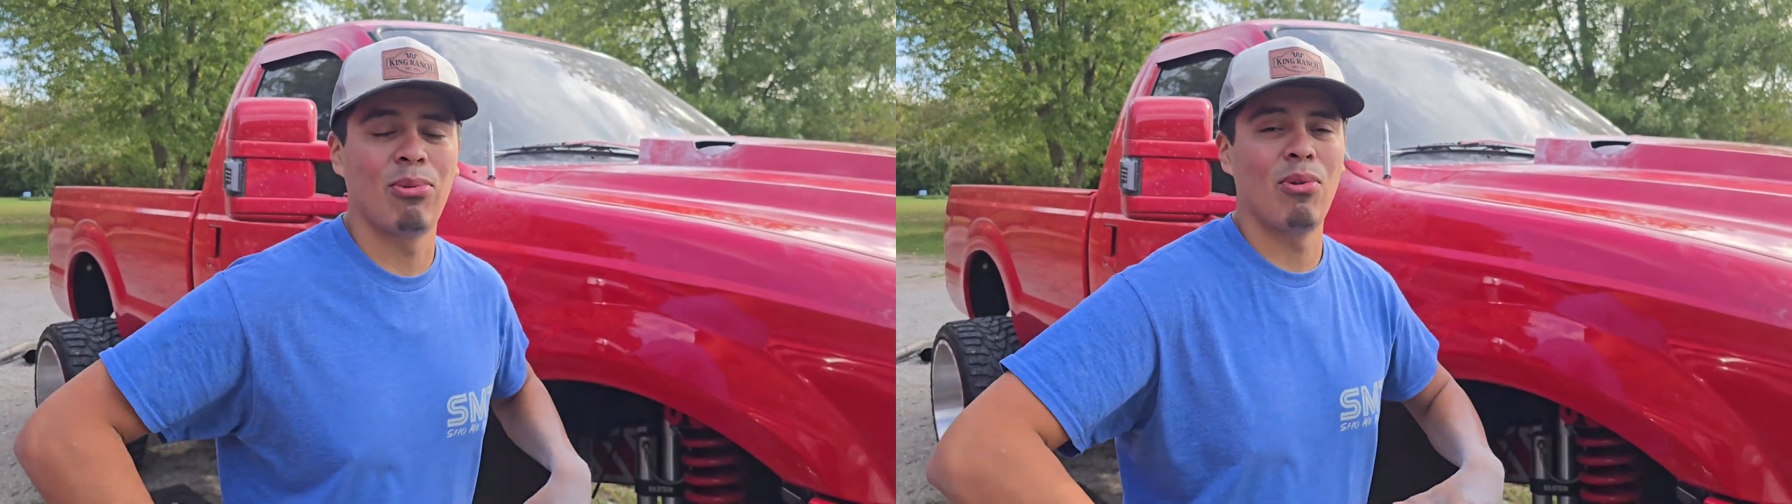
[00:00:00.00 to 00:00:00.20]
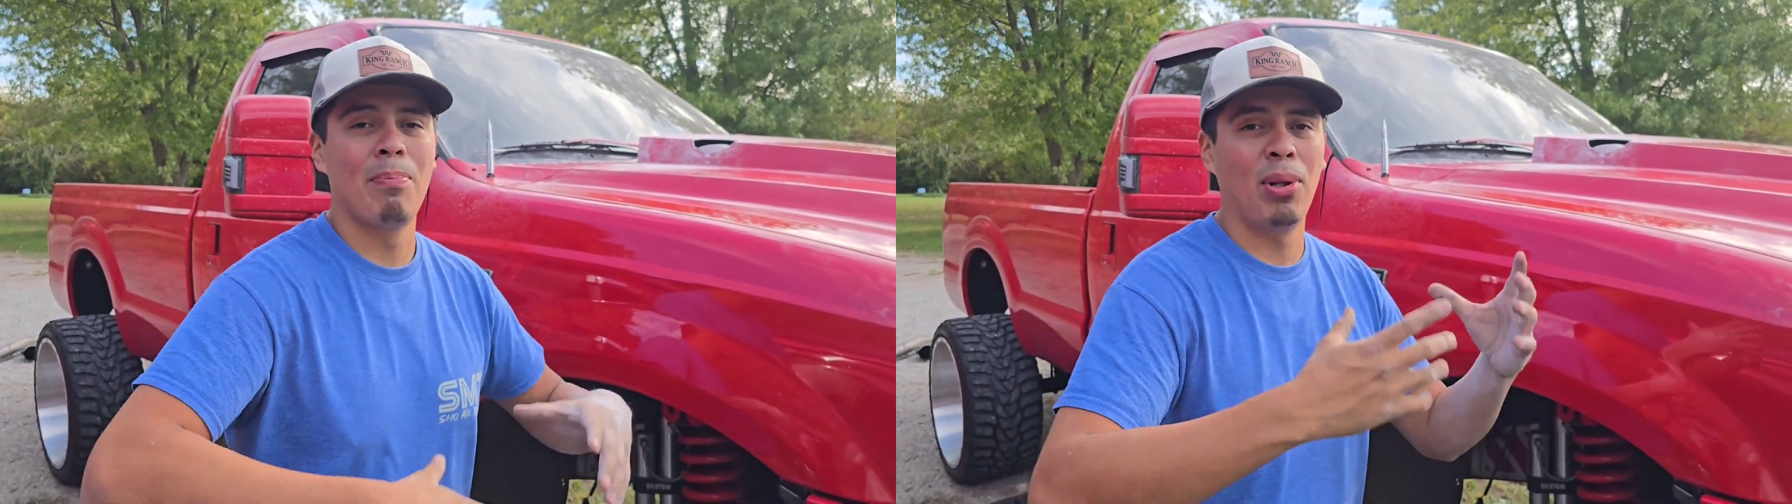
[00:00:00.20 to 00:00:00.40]

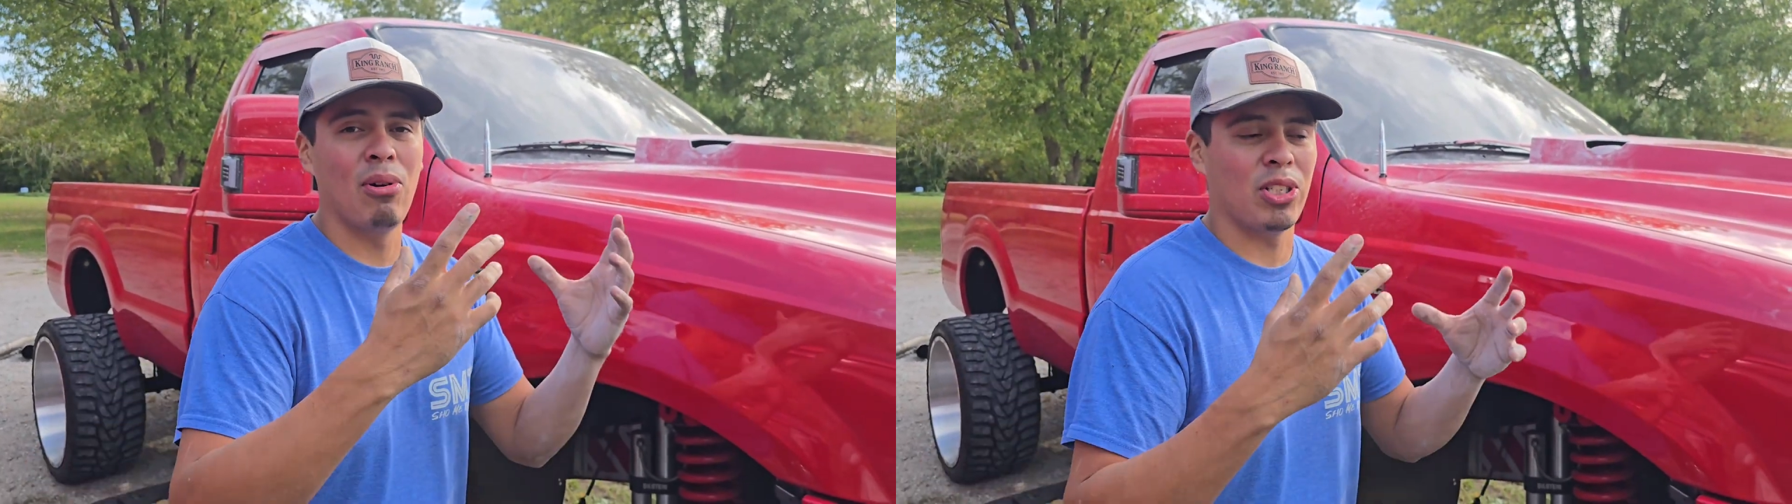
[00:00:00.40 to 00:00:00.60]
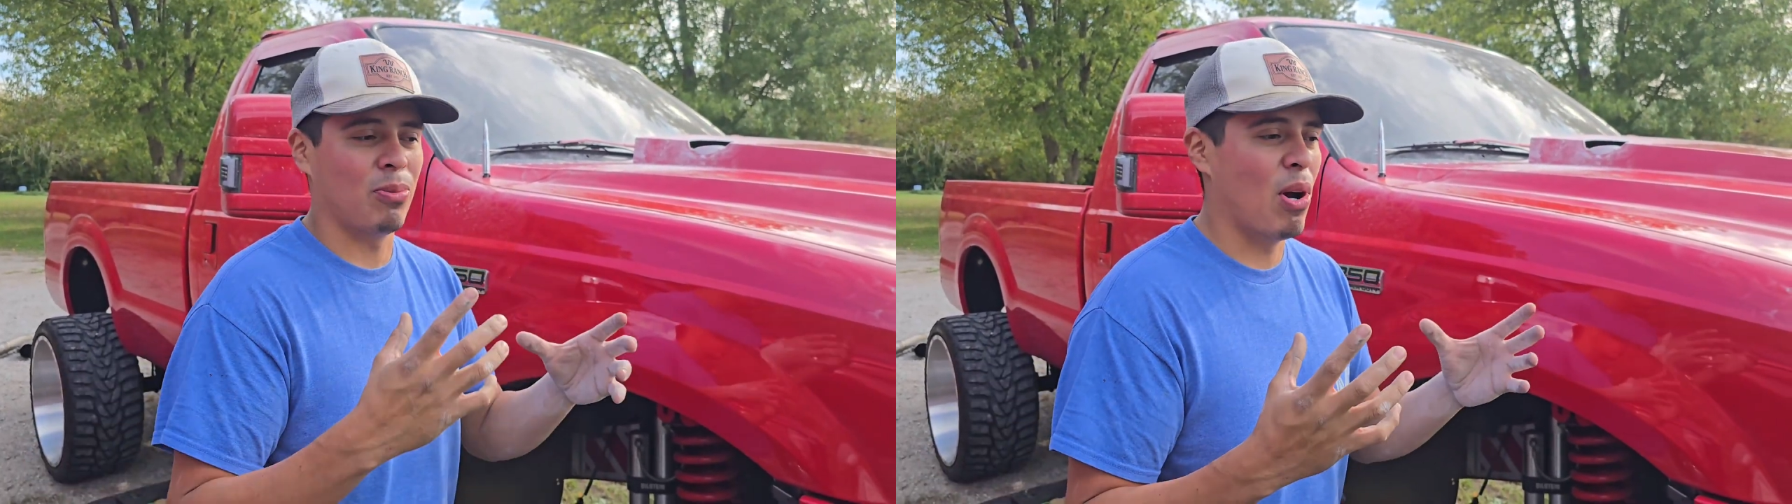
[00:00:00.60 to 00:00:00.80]
When we
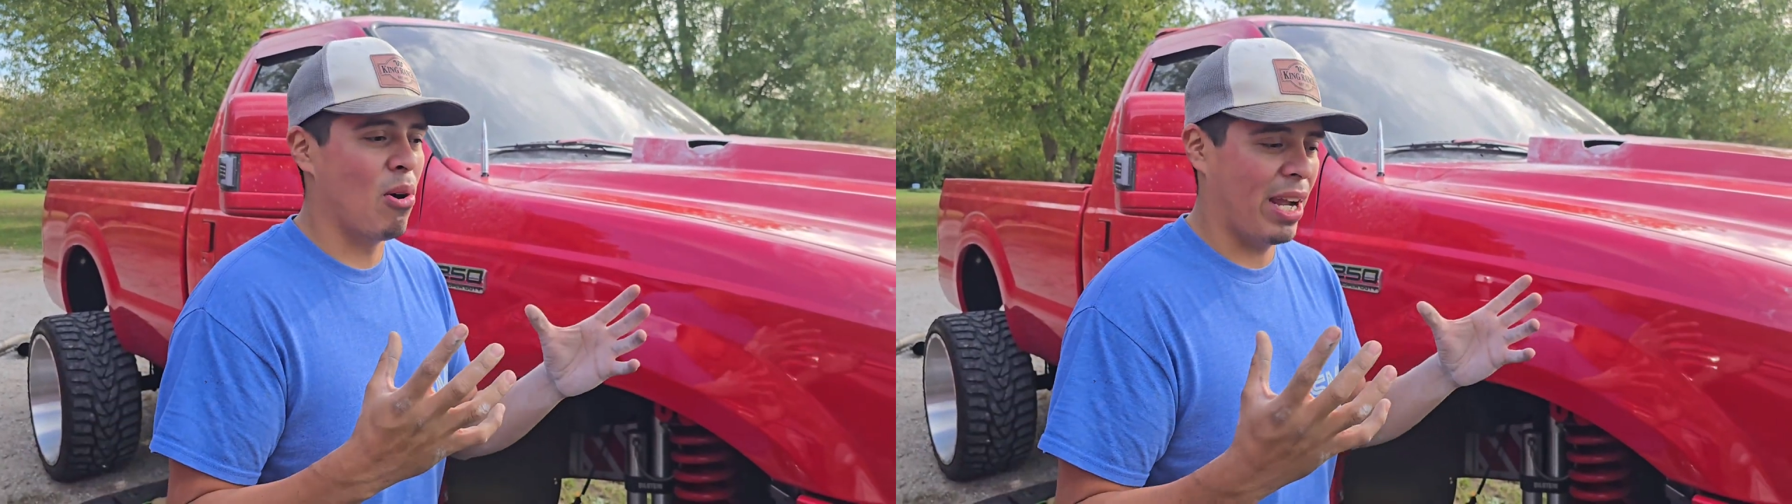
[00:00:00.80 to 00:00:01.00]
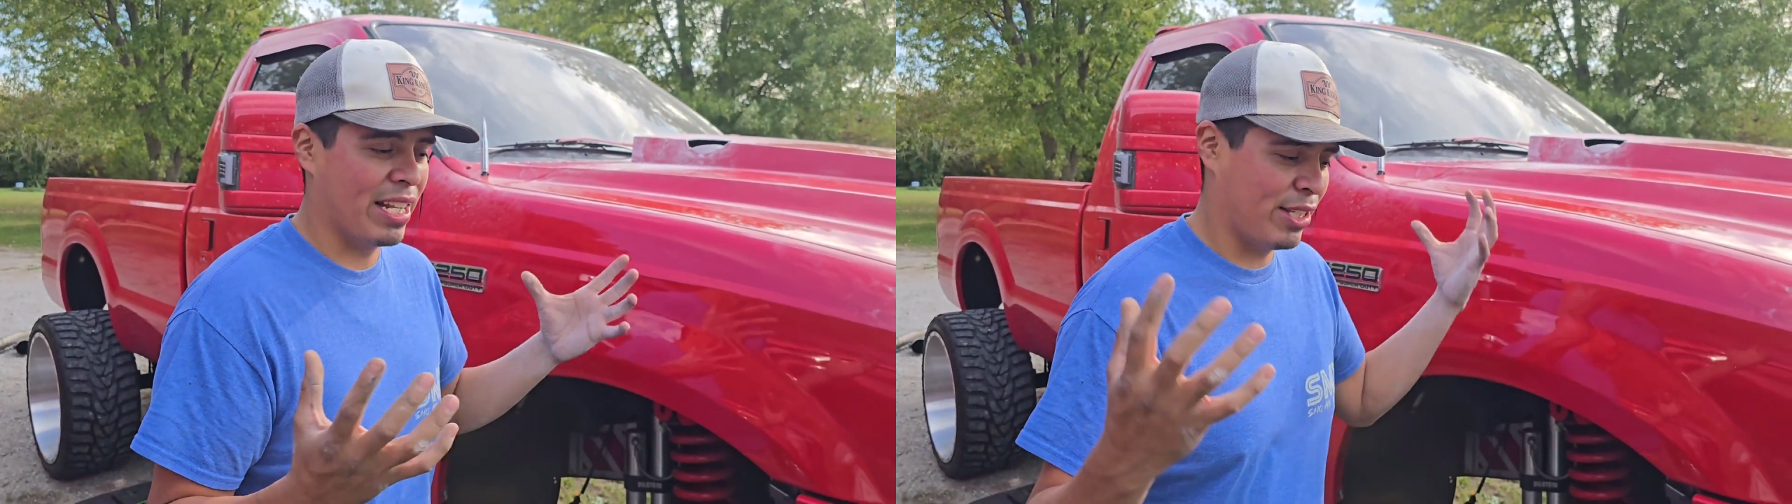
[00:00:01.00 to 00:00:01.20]
blow smoke, it's